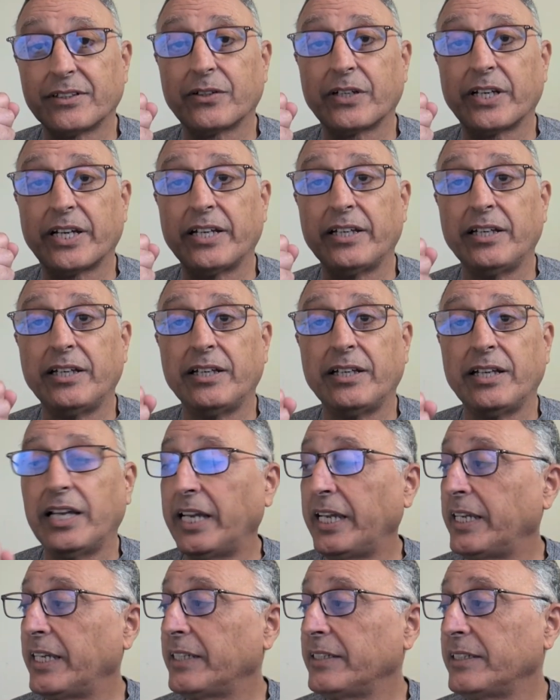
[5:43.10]
Okay.
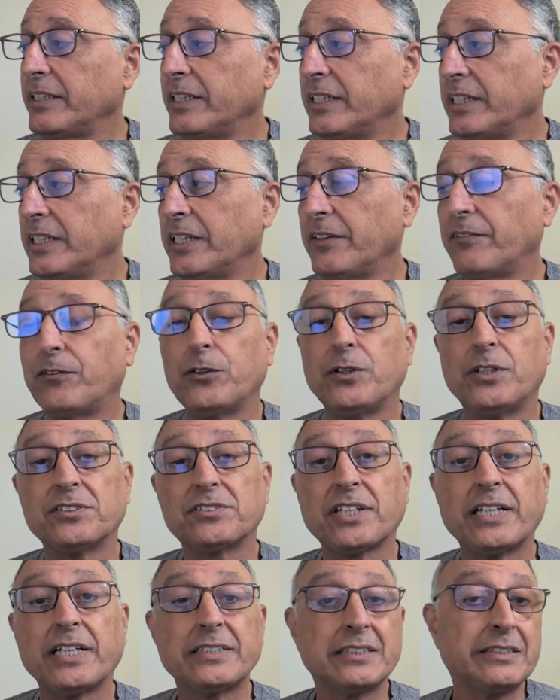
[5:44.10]
And if you
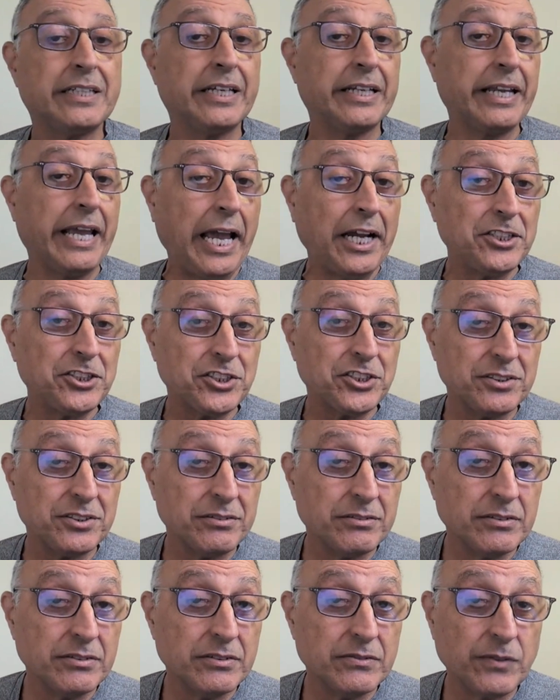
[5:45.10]
decide to take action
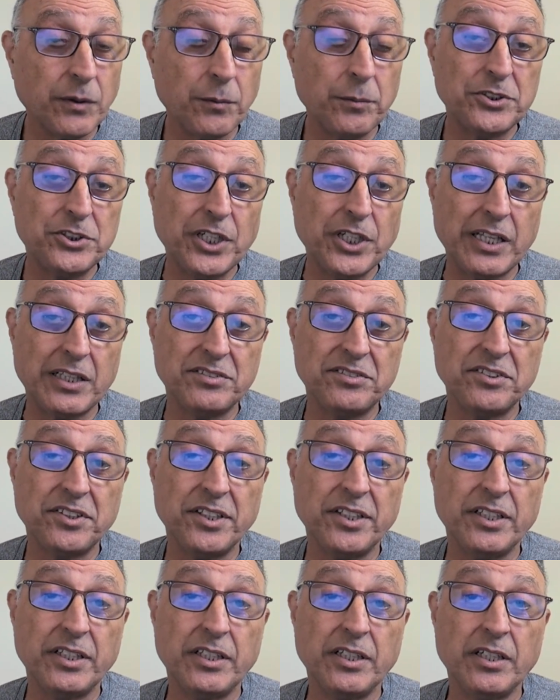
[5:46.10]
from the jealousy,
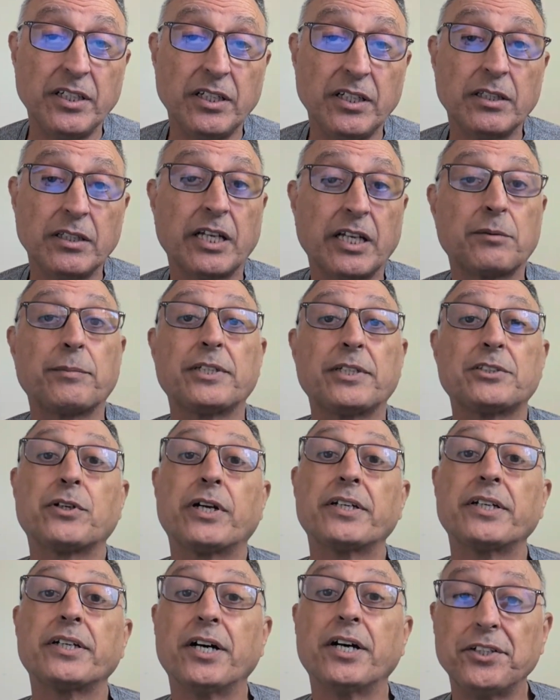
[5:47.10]
like by
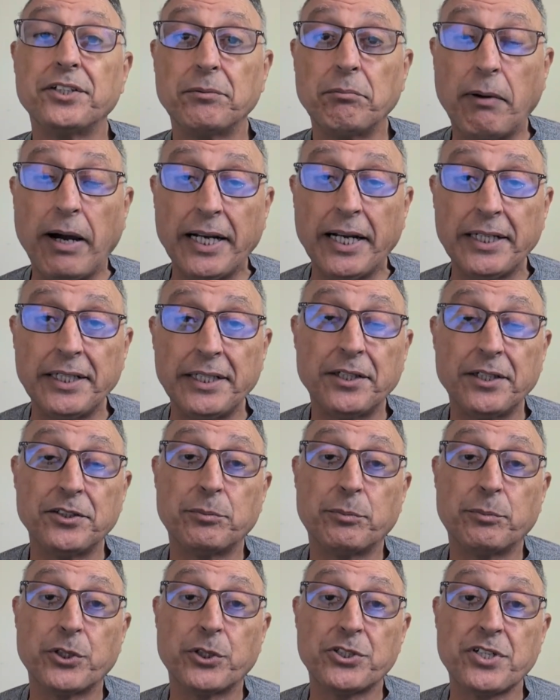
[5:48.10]
trying to undermine the other
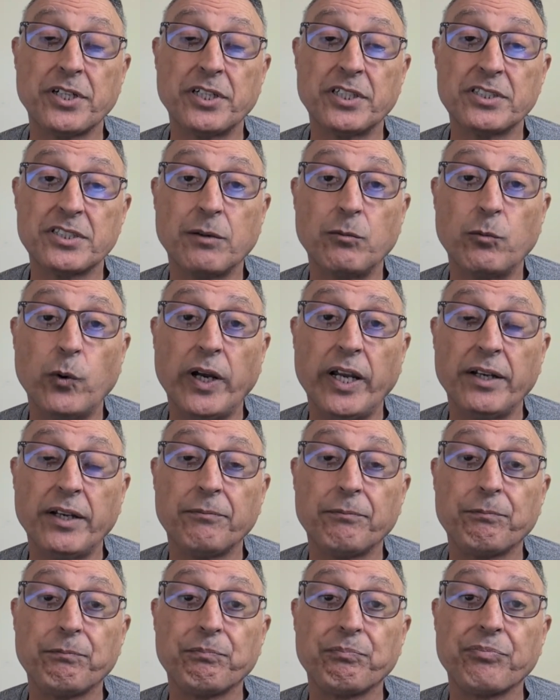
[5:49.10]
person in some way,
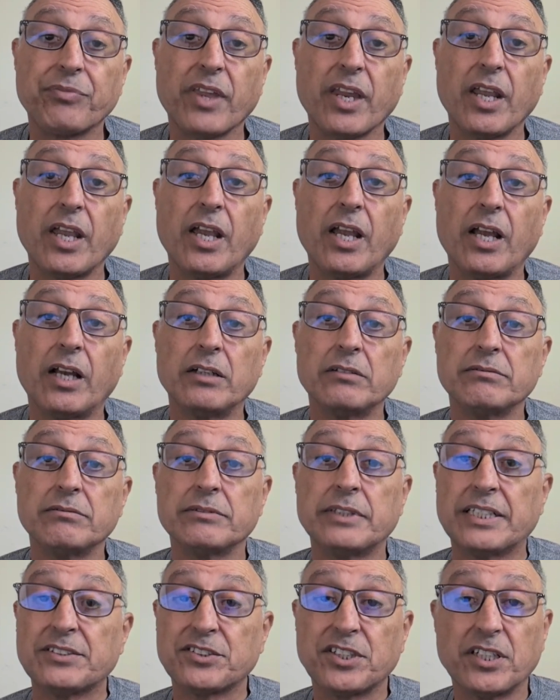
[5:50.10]

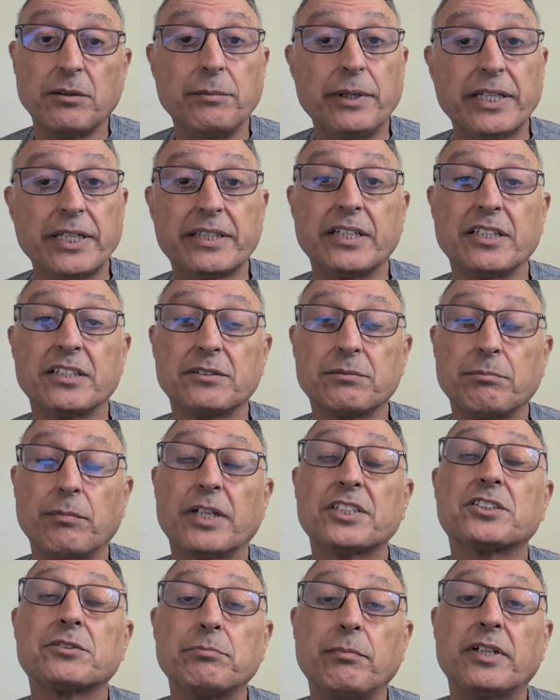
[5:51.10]
that's going to make things
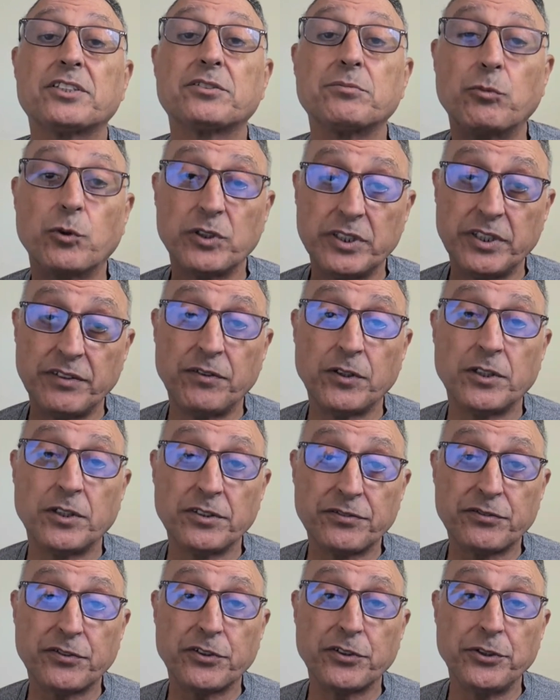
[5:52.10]
much, much more difficult
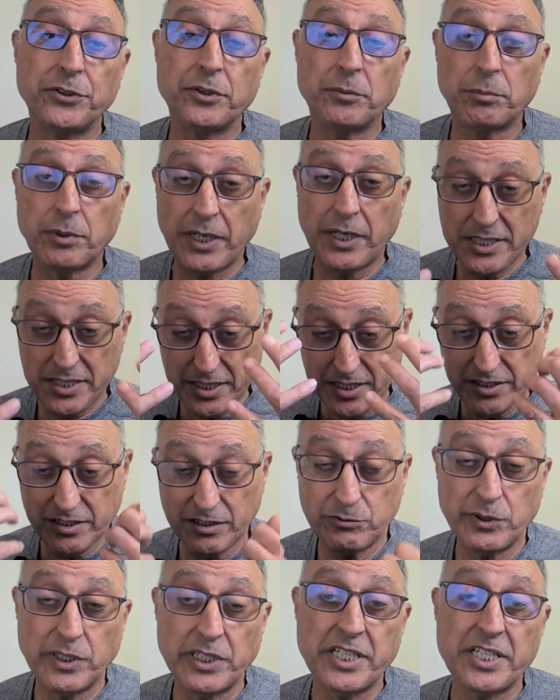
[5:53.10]
for you to process
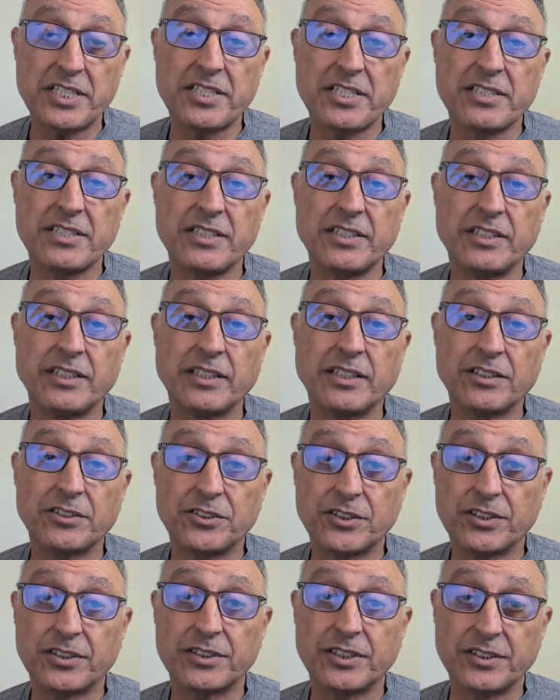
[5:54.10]
and release because
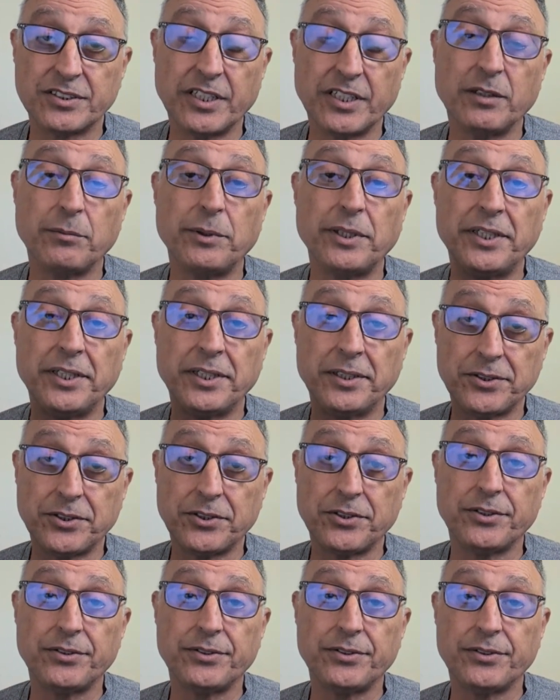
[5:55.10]
there's going to be guilt
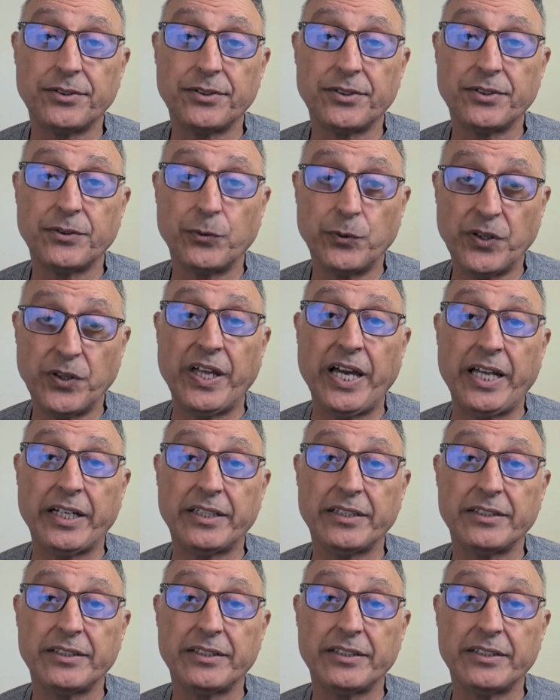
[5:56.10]
with that.